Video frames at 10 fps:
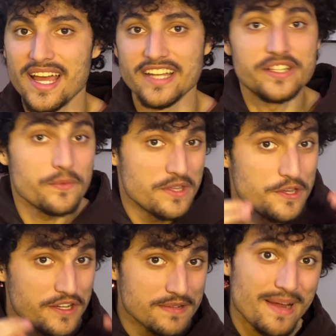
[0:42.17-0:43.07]
And so
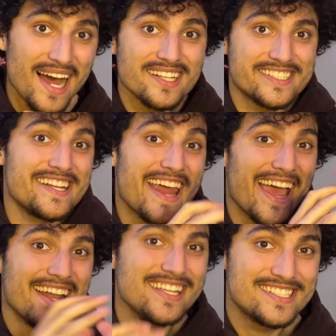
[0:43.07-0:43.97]
you can pass in
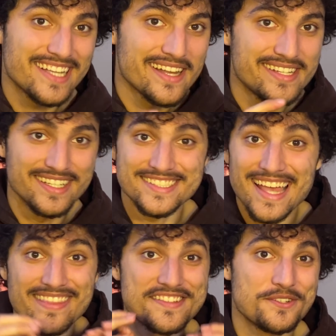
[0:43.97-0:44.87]
any sentence
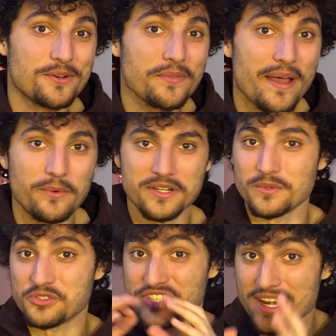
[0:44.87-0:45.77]
and this neural network
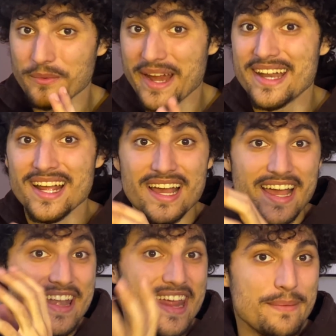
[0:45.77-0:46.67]
will generate
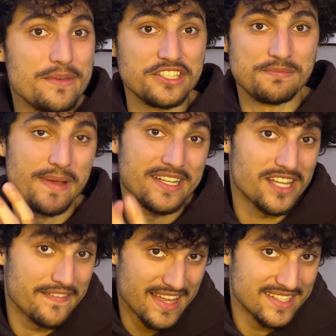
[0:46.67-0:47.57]
an image
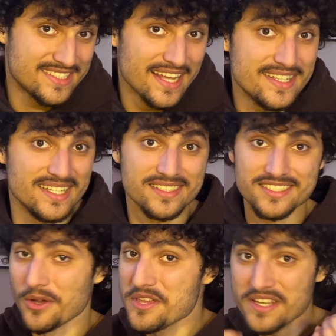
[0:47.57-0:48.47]
based off that sentence.
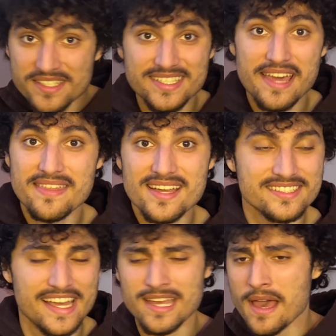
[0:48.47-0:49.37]
So you could say
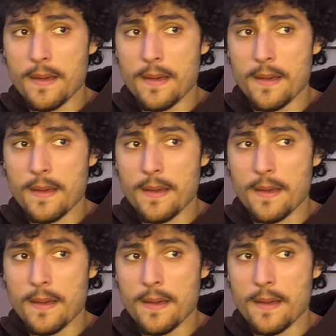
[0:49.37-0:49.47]
things like,